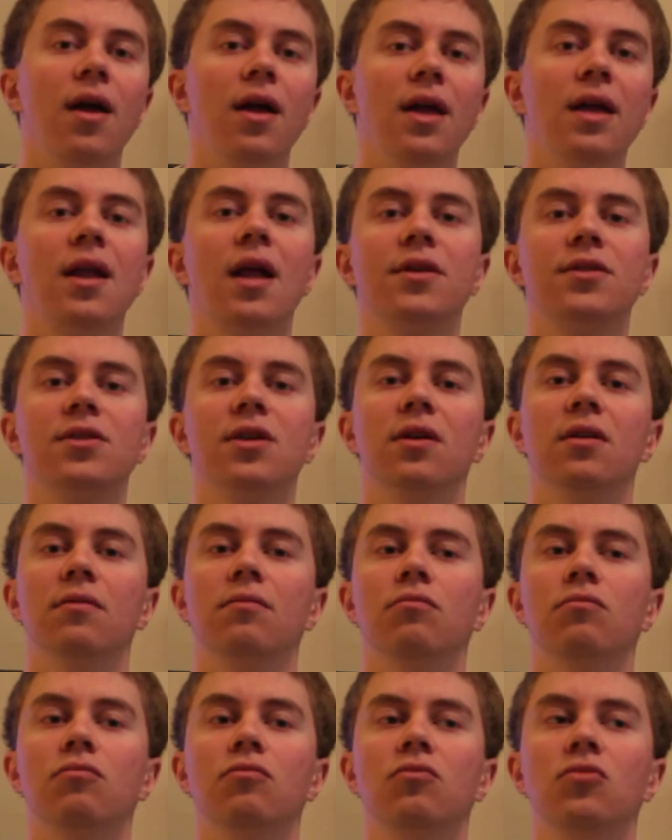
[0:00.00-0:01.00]
it has to
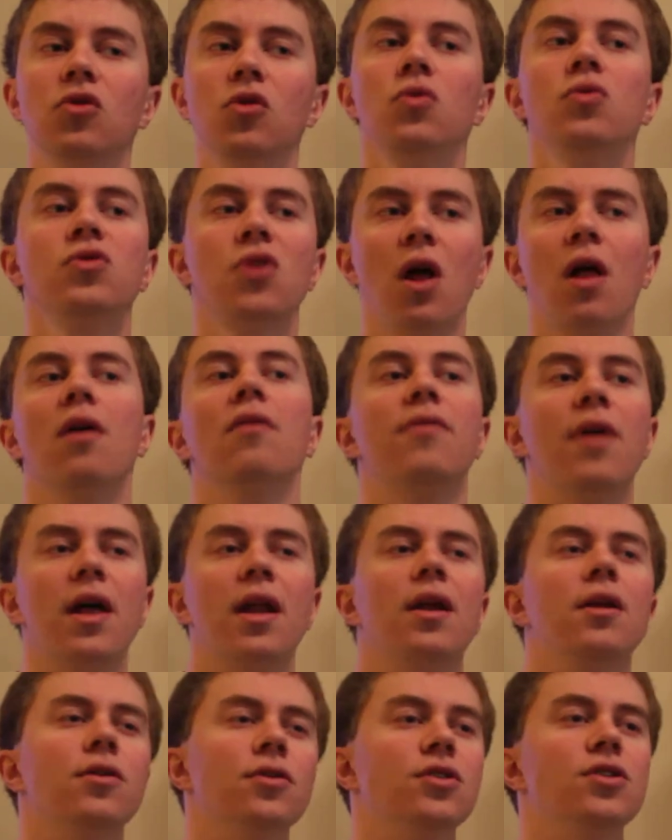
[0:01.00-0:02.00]
lose all of that
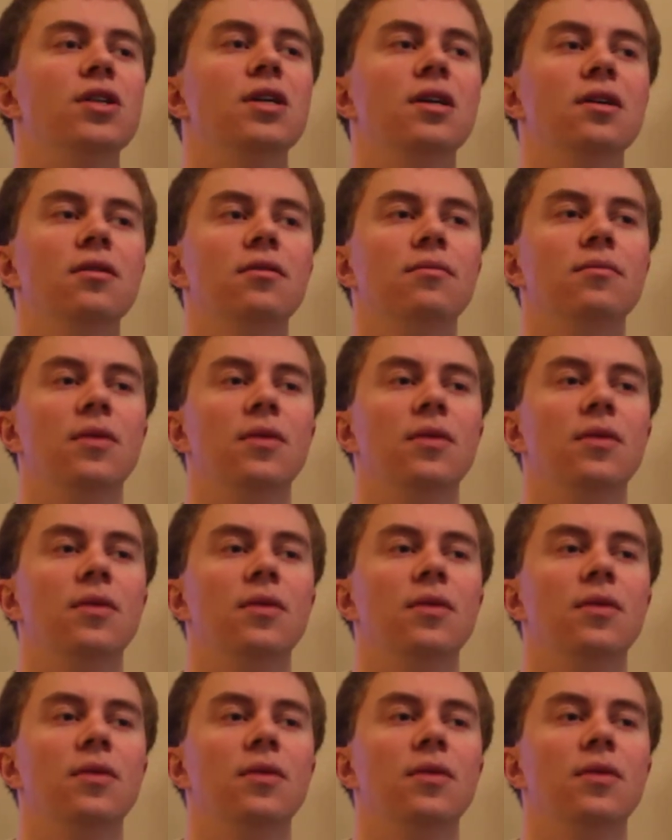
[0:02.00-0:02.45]
energy.